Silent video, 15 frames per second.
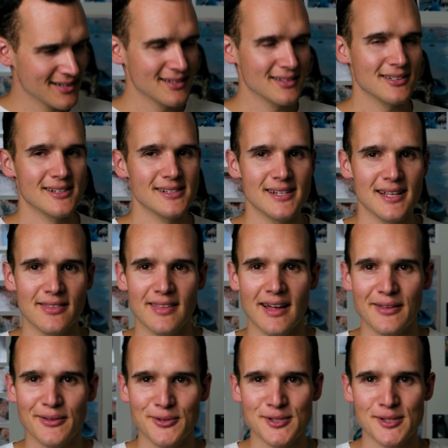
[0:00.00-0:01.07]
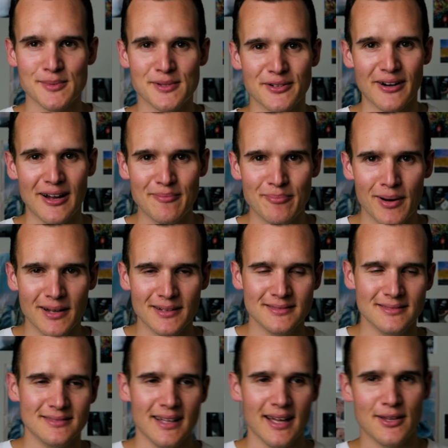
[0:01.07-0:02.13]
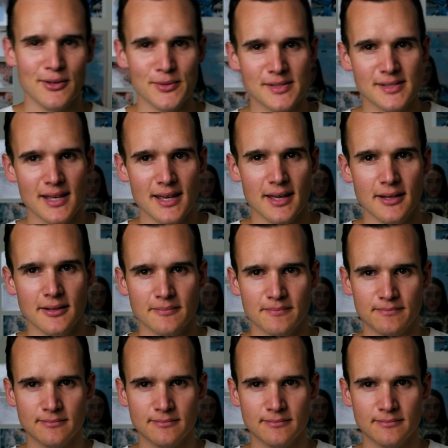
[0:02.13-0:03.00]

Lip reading: hit that little subscribe button, and you'll see